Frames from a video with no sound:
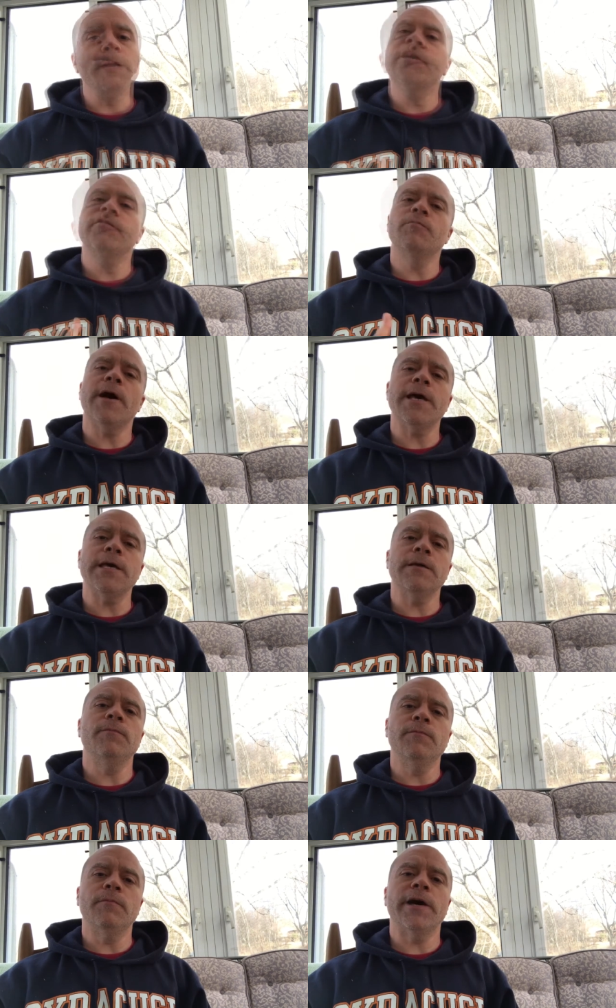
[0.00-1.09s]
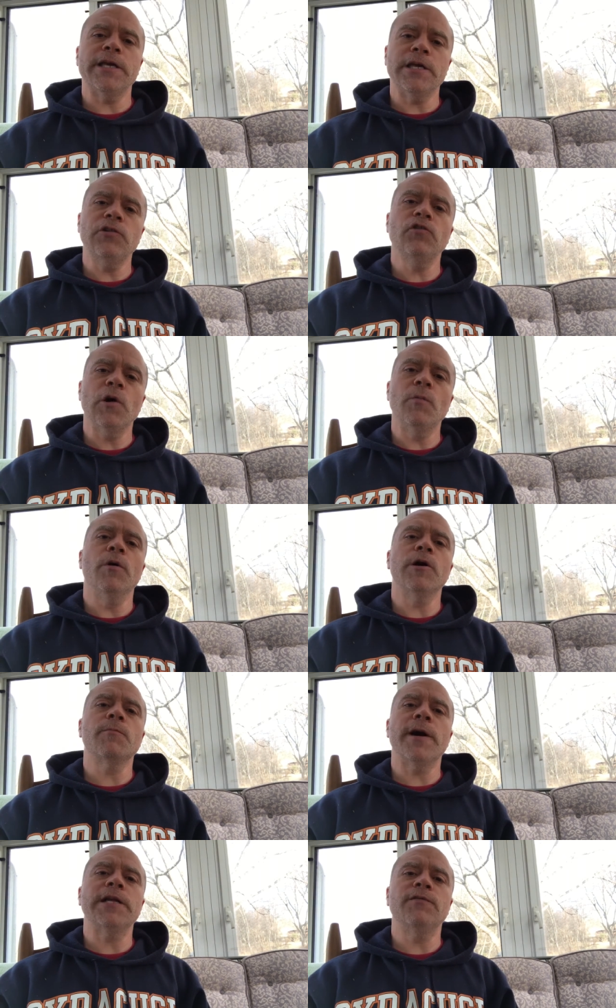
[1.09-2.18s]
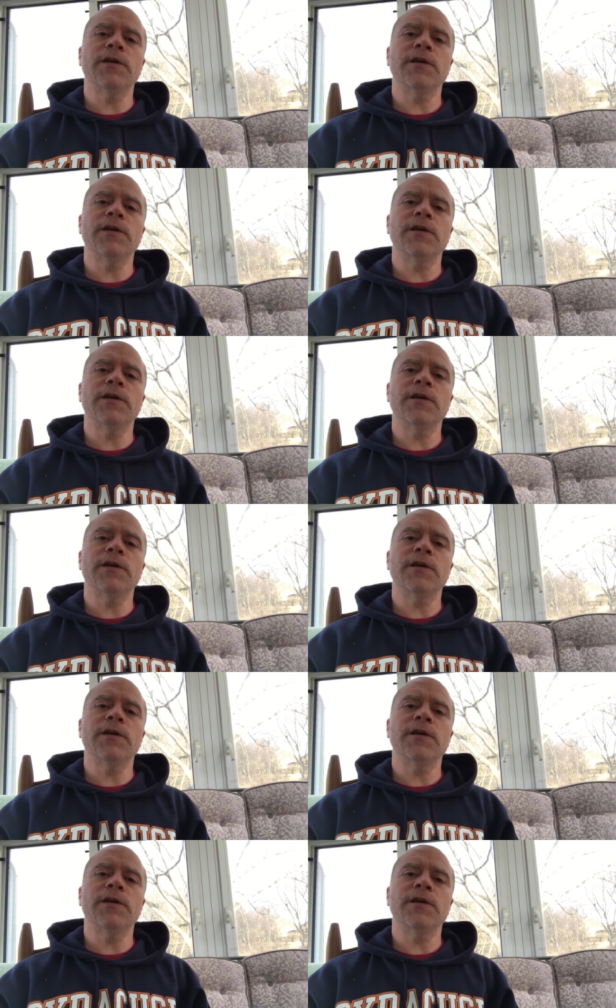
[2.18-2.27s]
Because my intro book, Mind of